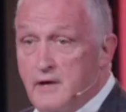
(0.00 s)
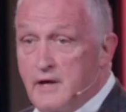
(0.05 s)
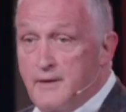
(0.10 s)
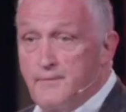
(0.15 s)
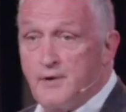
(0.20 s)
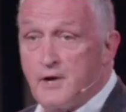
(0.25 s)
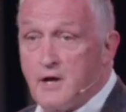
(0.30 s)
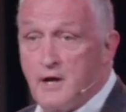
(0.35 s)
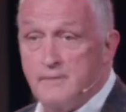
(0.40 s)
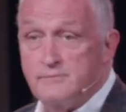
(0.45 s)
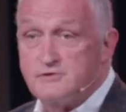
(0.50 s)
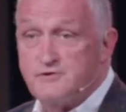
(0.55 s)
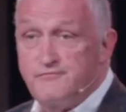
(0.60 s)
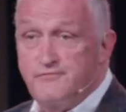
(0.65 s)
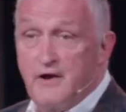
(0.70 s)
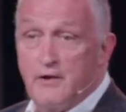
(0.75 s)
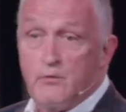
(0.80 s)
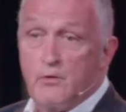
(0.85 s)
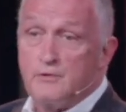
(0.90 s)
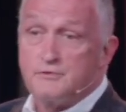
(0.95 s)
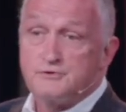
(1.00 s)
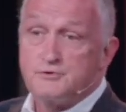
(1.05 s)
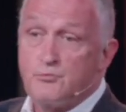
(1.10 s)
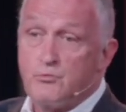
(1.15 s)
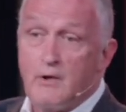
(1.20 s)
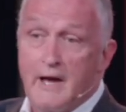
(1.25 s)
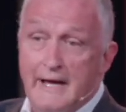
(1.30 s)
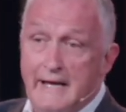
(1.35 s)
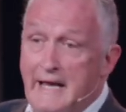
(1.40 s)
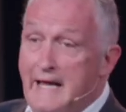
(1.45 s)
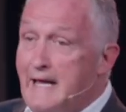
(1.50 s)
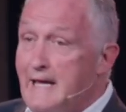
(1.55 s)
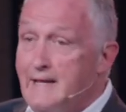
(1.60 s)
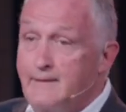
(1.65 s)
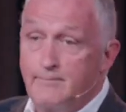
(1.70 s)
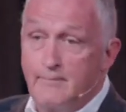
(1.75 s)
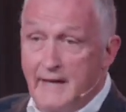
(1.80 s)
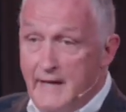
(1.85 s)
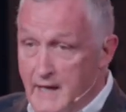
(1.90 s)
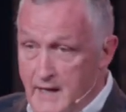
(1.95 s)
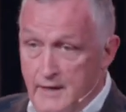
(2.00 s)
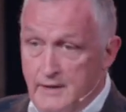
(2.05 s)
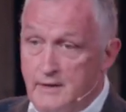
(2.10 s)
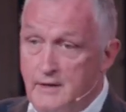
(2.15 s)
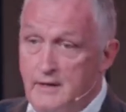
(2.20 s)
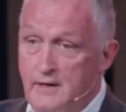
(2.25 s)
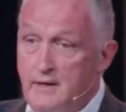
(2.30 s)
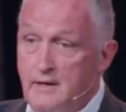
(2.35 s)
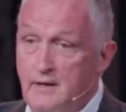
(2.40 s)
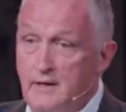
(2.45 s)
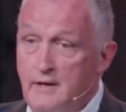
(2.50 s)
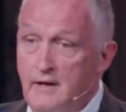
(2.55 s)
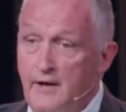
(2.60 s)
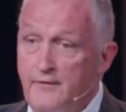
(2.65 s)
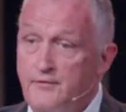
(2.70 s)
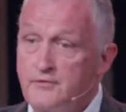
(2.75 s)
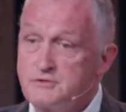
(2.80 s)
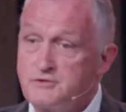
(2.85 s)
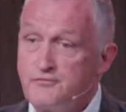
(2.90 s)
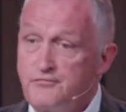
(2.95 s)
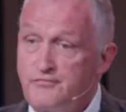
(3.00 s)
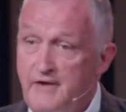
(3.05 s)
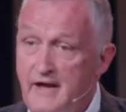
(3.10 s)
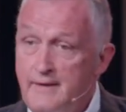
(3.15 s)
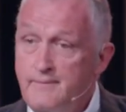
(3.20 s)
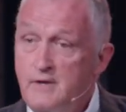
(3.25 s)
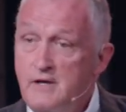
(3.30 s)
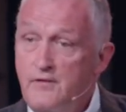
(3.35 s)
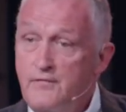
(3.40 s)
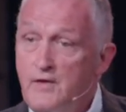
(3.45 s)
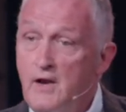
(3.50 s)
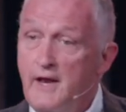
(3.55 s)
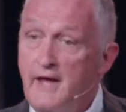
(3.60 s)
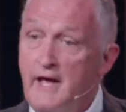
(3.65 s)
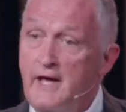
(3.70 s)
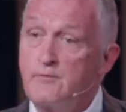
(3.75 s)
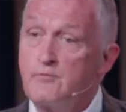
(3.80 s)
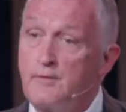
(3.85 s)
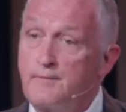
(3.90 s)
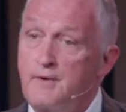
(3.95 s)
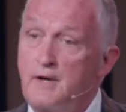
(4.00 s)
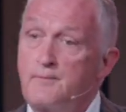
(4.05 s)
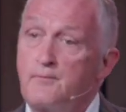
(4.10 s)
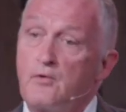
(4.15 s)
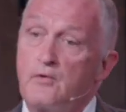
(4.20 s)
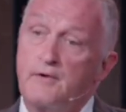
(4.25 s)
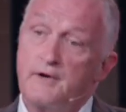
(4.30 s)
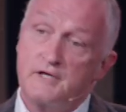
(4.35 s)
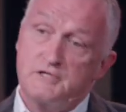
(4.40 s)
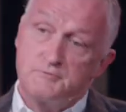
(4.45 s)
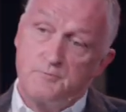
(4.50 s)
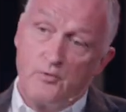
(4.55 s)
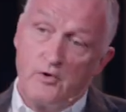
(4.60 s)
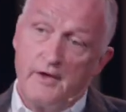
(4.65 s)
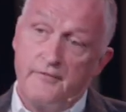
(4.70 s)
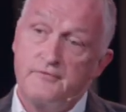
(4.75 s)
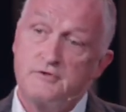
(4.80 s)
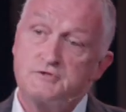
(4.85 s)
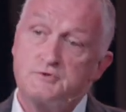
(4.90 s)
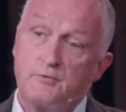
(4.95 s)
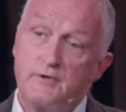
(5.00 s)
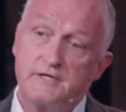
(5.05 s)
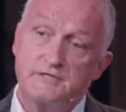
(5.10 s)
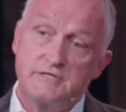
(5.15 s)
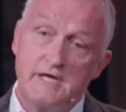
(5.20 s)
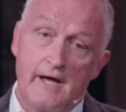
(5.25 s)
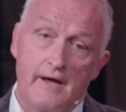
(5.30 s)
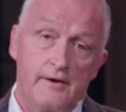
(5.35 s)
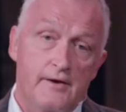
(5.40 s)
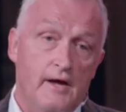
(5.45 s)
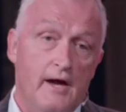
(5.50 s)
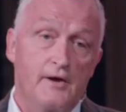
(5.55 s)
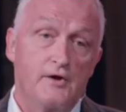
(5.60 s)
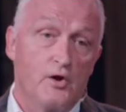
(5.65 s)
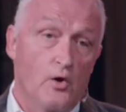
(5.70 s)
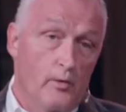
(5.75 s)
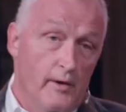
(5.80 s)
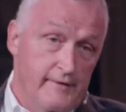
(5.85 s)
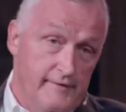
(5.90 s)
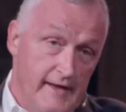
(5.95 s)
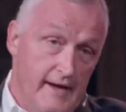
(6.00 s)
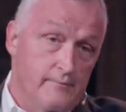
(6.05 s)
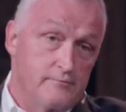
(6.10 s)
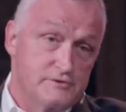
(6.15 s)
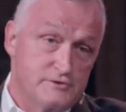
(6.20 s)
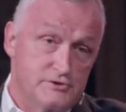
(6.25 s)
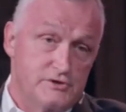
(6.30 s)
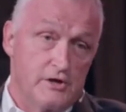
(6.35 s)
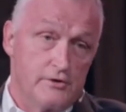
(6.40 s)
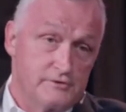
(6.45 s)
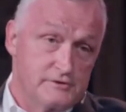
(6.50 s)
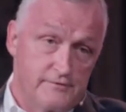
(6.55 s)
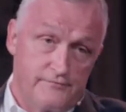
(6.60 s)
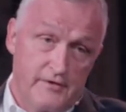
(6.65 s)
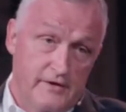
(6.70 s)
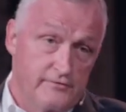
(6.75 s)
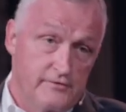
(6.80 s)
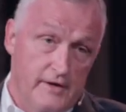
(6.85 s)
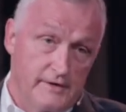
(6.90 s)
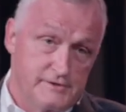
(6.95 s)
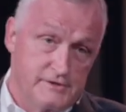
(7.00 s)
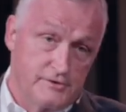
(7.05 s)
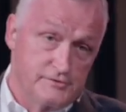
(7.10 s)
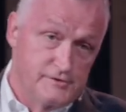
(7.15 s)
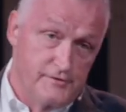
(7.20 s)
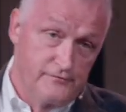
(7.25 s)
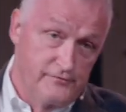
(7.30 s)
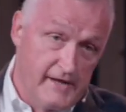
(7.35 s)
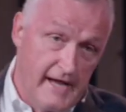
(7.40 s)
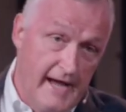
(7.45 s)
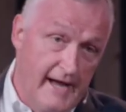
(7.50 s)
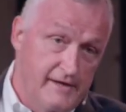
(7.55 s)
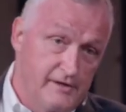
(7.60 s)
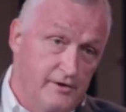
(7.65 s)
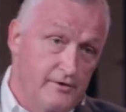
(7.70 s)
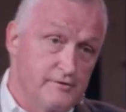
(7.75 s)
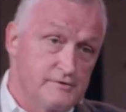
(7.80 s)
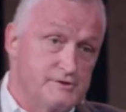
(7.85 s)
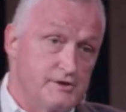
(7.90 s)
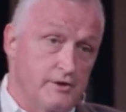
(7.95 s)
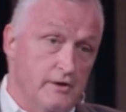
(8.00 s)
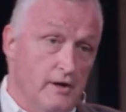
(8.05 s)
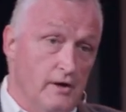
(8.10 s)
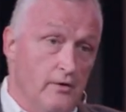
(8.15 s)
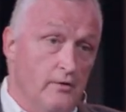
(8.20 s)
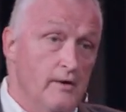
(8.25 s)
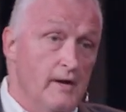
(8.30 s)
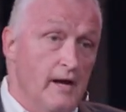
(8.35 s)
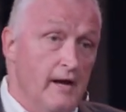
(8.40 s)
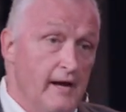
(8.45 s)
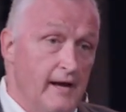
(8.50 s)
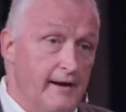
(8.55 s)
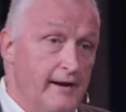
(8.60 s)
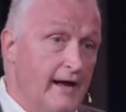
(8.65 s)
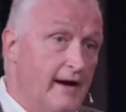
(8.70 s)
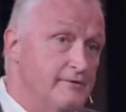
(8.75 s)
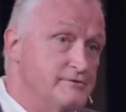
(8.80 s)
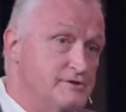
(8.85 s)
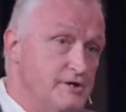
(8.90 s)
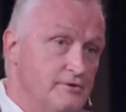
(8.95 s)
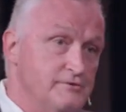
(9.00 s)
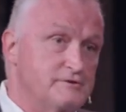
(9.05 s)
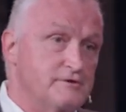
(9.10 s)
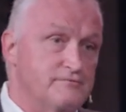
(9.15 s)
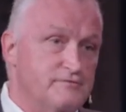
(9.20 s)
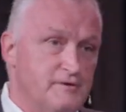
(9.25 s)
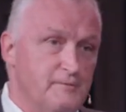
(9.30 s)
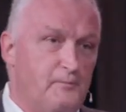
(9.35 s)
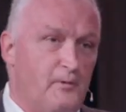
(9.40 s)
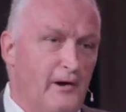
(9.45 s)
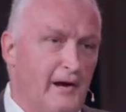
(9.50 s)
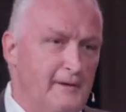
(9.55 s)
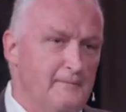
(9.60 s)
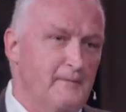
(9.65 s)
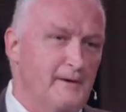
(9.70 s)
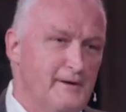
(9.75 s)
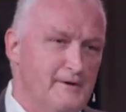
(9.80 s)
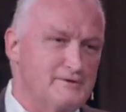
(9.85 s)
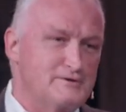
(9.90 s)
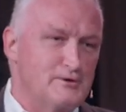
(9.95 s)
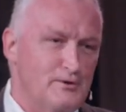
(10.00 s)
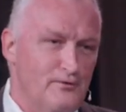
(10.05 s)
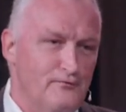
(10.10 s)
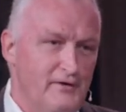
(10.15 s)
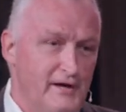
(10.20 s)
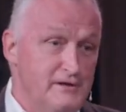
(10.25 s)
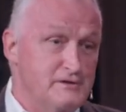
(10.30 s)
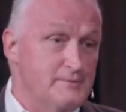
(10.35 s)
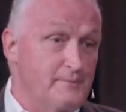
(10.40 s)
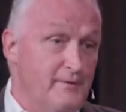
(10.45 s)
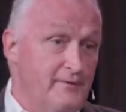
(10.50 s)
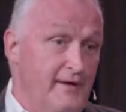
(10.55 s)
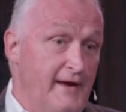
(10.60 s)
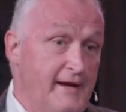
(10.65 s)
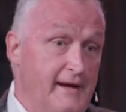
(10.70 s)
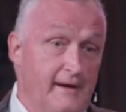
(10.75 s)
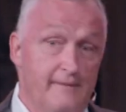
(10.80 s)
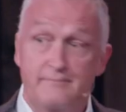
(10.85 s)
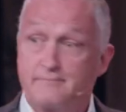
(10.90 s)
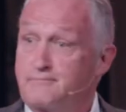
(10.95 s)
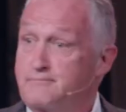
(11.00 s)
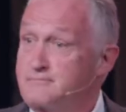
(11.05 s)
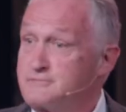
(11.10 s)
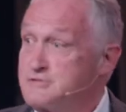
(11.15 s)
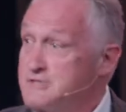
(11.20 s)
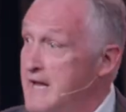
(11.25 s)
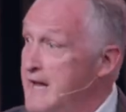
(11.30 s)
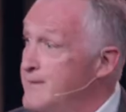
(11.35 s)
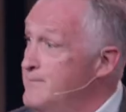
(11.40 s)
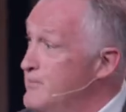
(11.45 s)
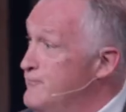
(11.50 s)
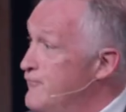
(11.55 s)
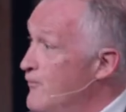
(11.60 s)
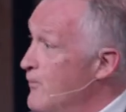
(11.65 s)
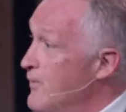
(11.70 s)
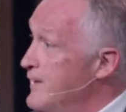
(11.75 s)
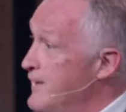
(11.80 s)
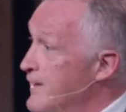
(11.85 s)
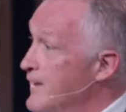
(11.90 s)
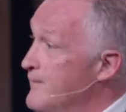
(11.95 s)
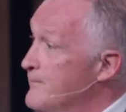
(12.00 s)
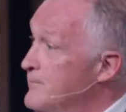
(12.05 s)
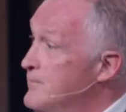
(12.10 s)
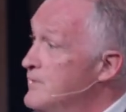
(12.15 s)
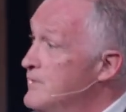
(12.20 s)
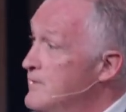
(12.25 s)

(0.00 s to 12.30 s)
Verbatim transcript: He becomes Pharaoh's right hand man. And there's a famine in the land, remember, and his brothers reach out, not knowing that was Joseph. They thought Joseph died years ago, and now Joseph's the prime minister of Egypt, and they come stand before him.